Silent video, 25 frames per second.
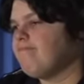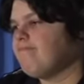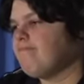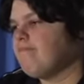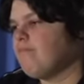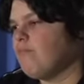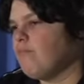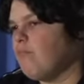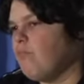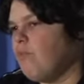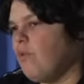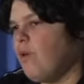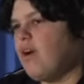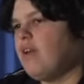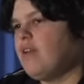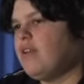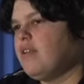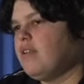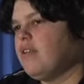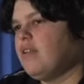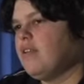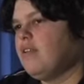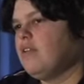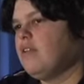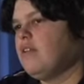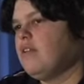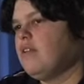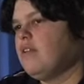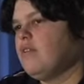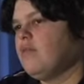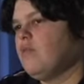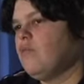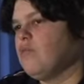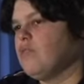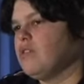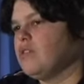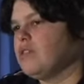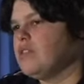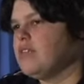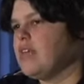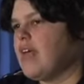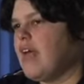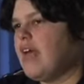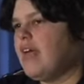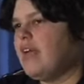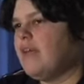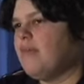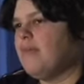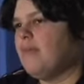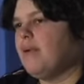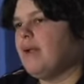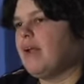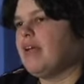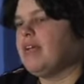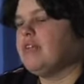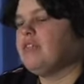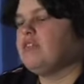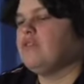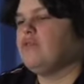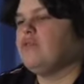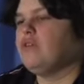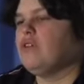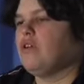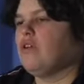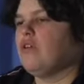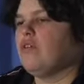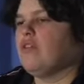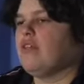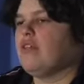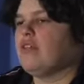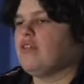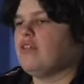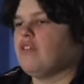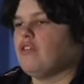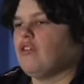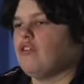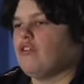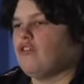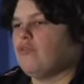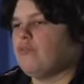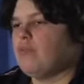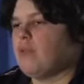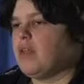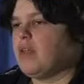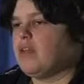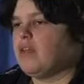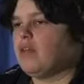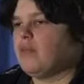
what was said, but I do know that there's been